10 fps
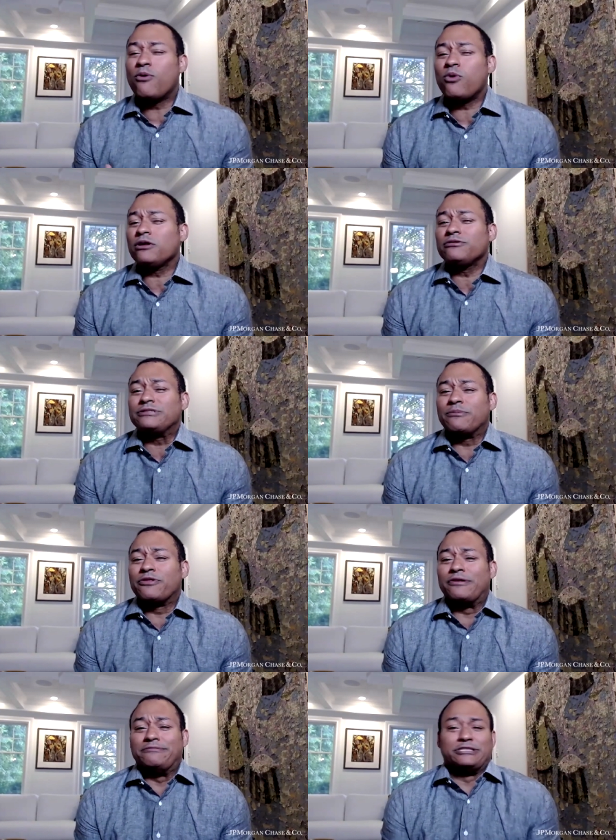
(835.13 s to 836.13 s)
but what are some of
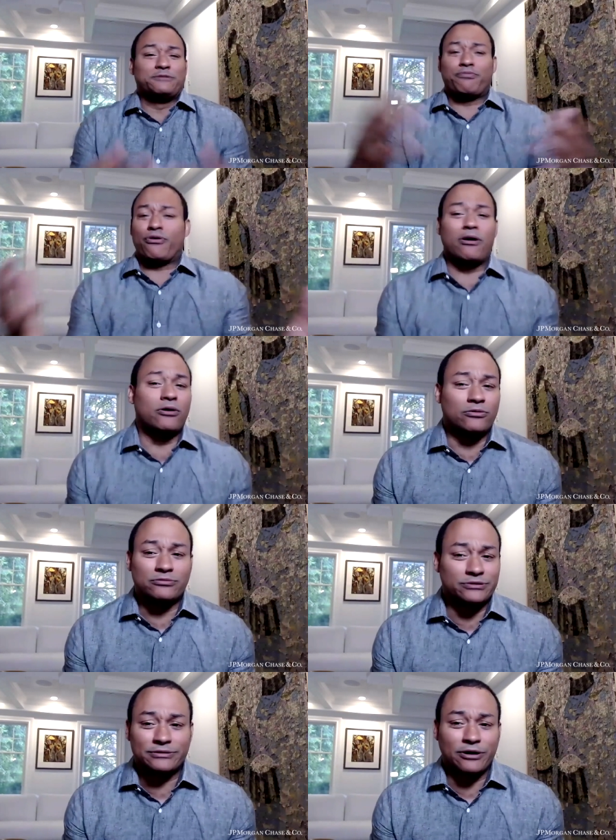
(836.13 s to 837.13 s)
the just
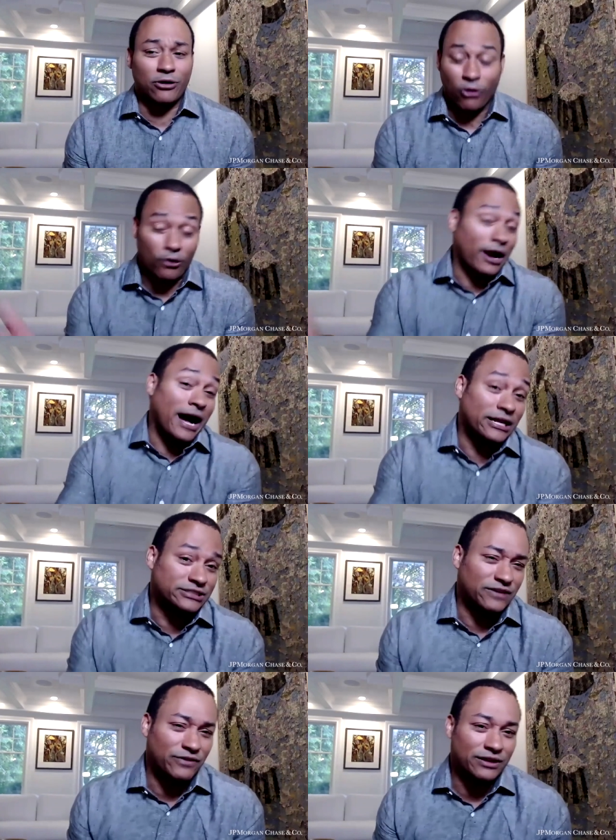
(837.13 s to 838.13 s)
pros or, or cons
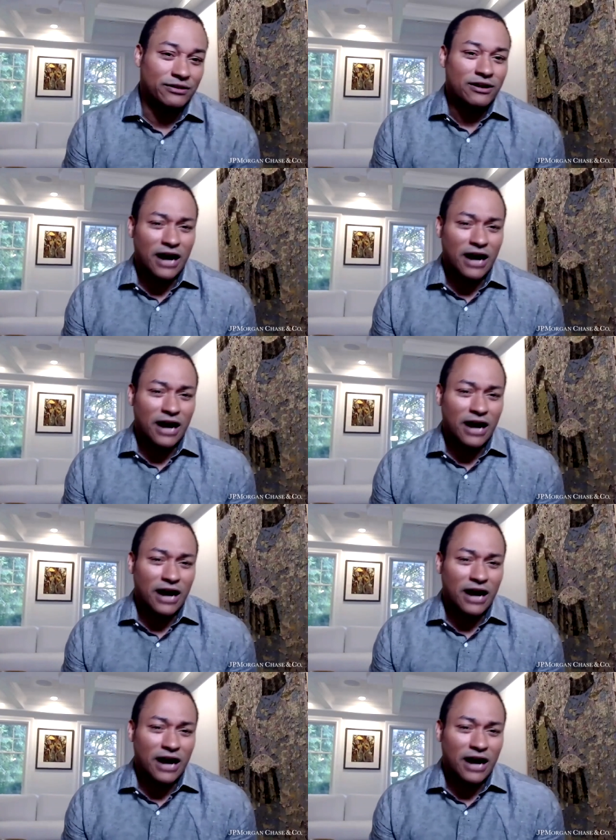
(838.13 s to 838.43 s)
even